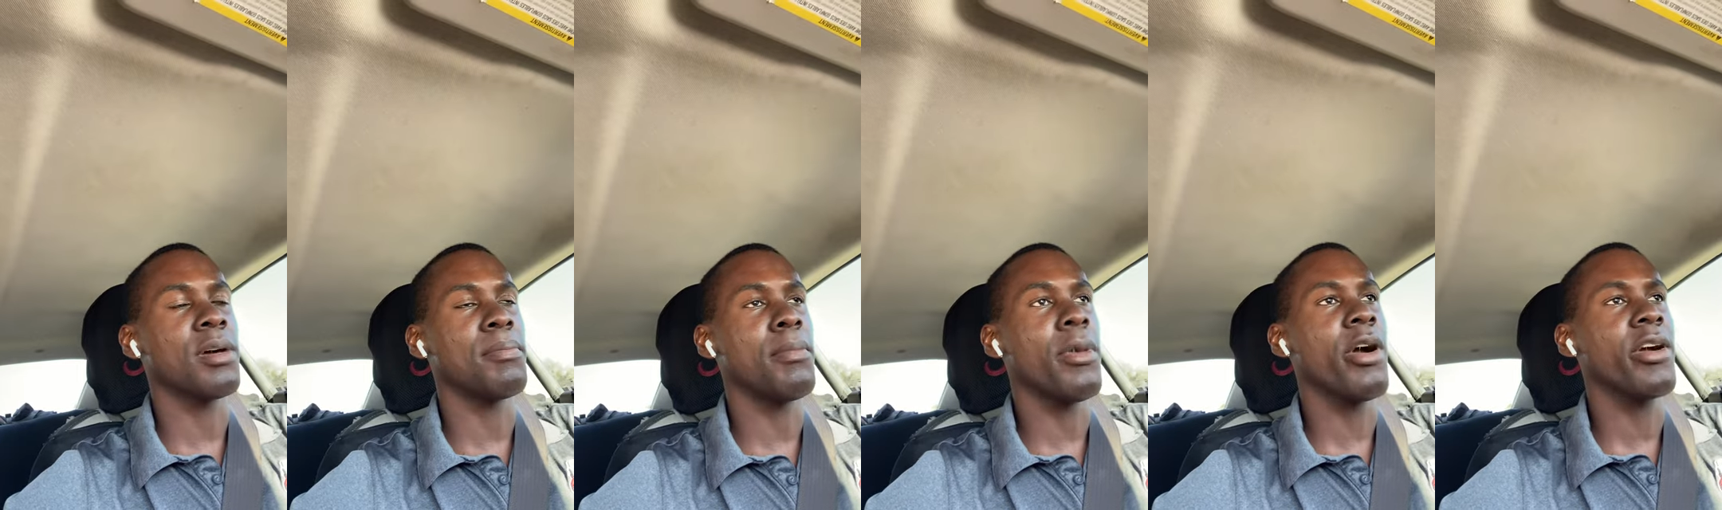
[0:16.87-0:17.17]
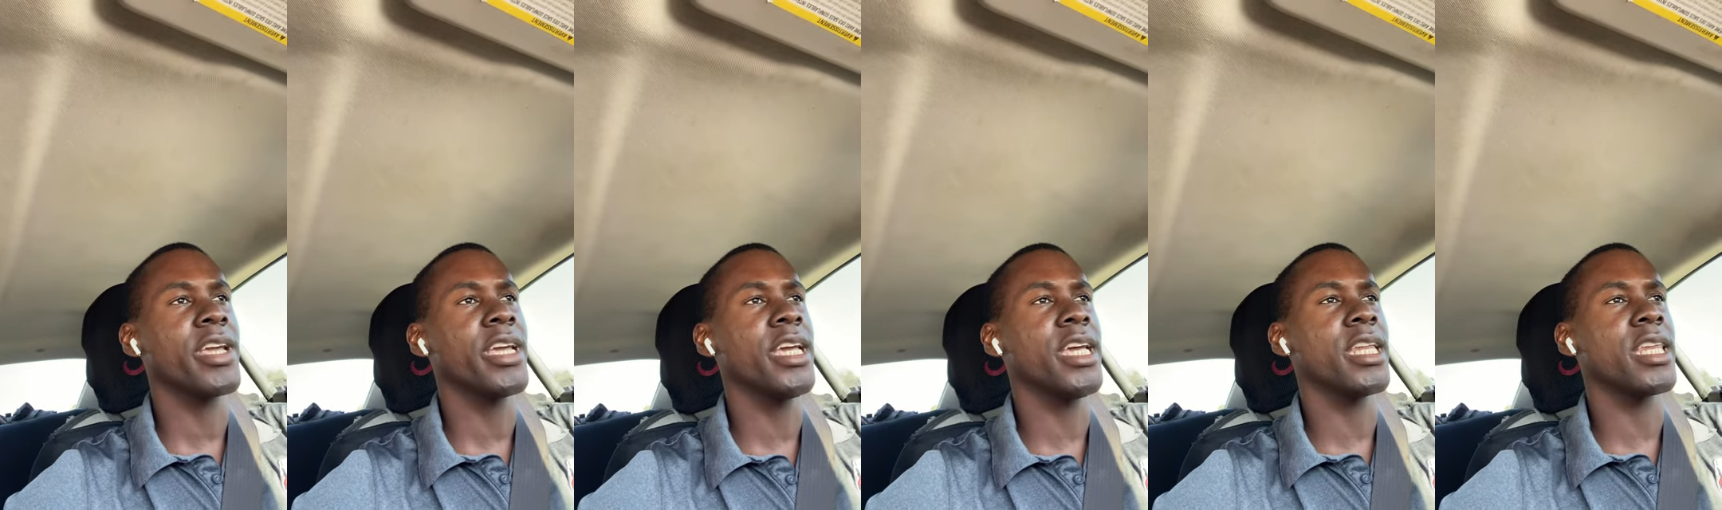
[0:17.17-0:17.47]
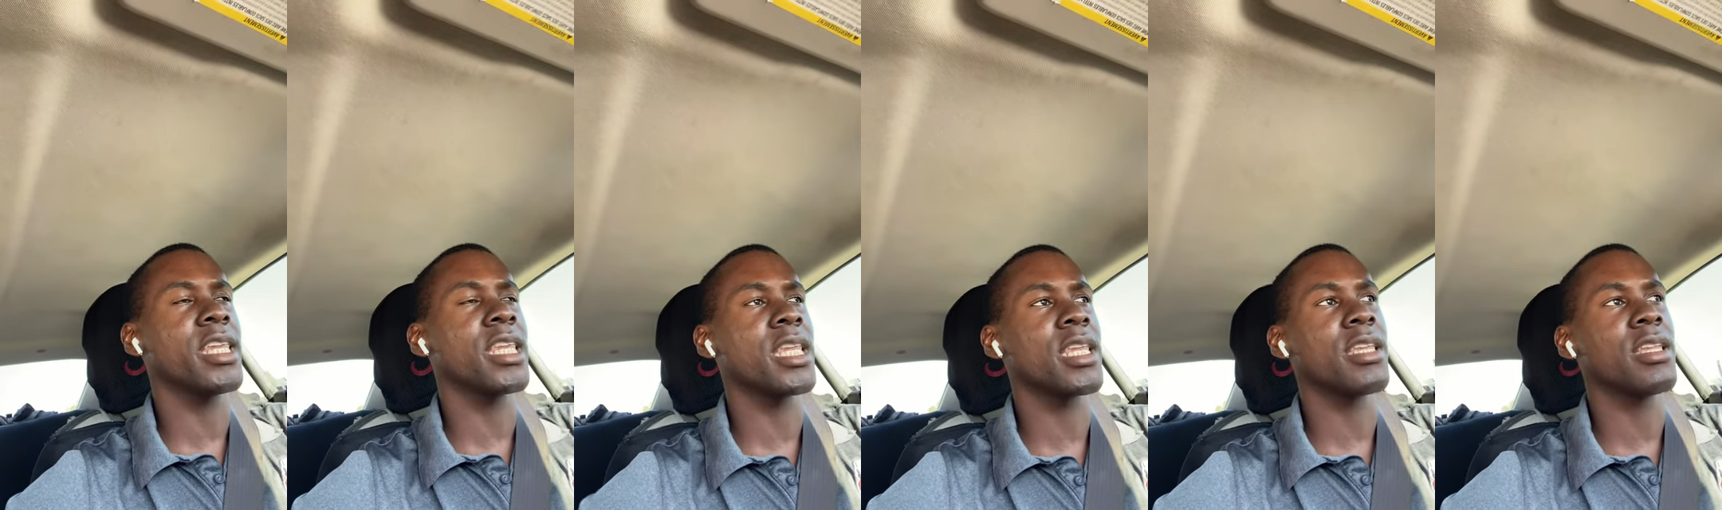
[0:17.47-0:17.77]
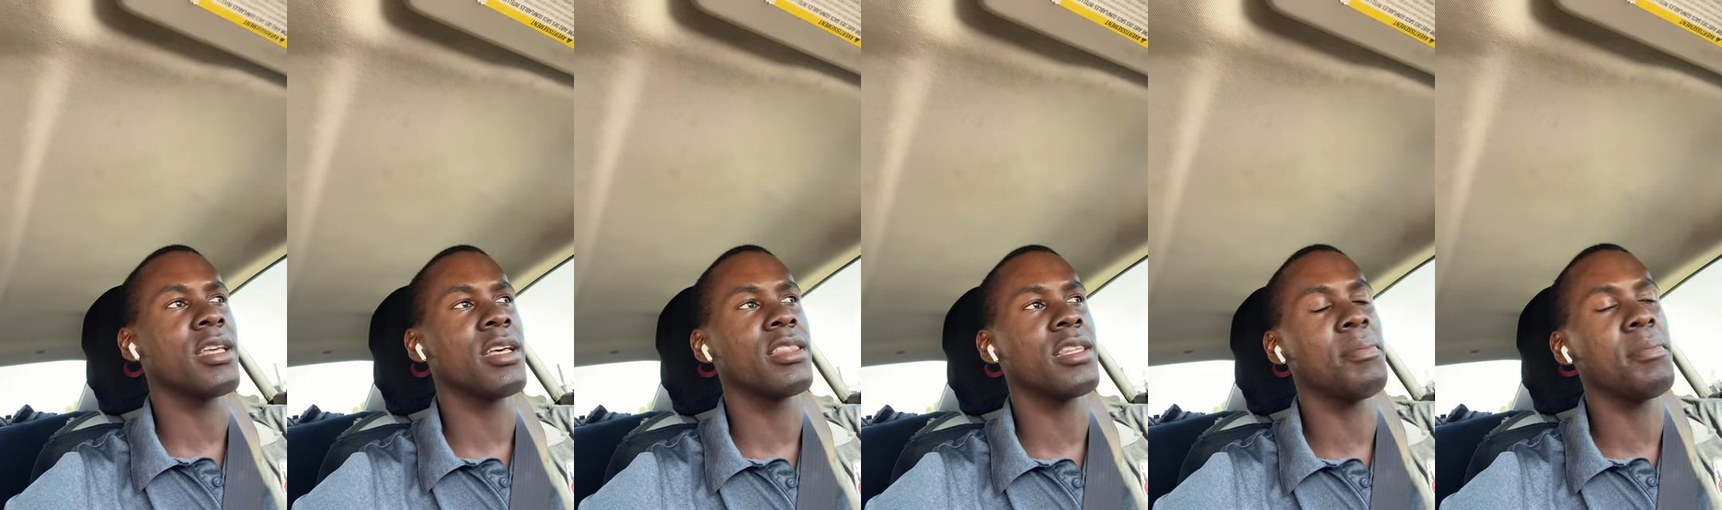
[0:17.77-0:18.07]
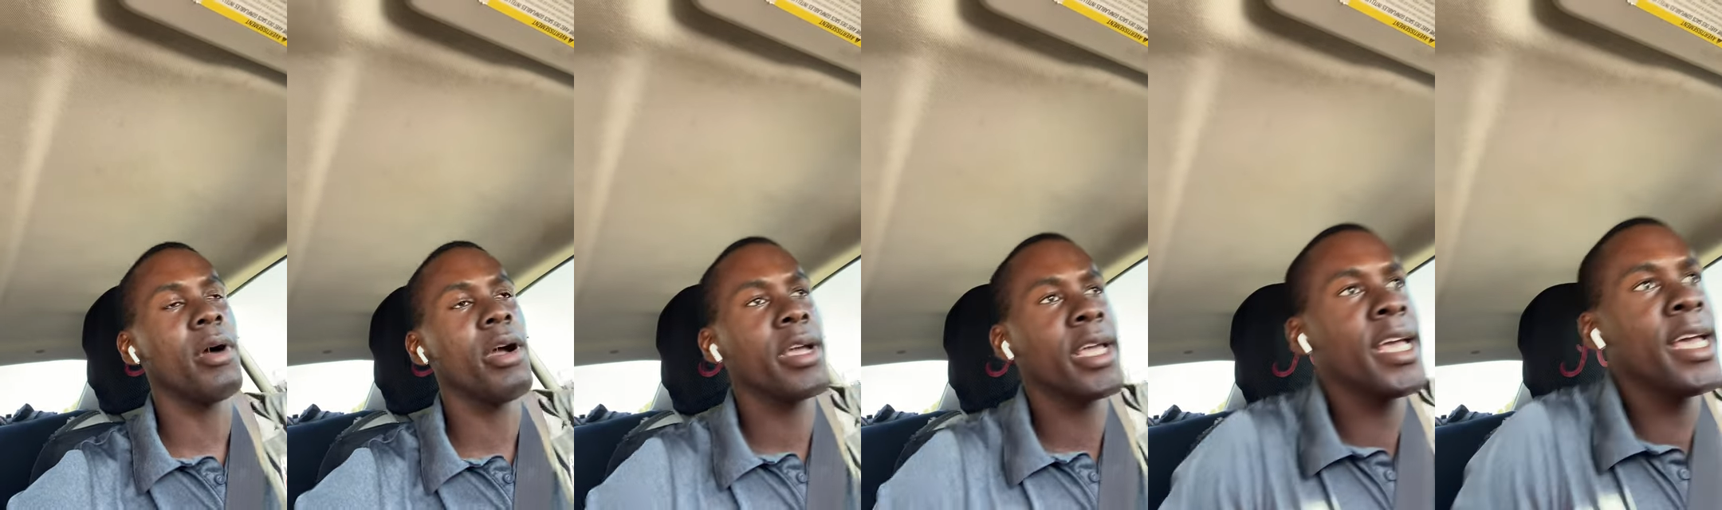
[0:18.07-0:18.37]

market, the market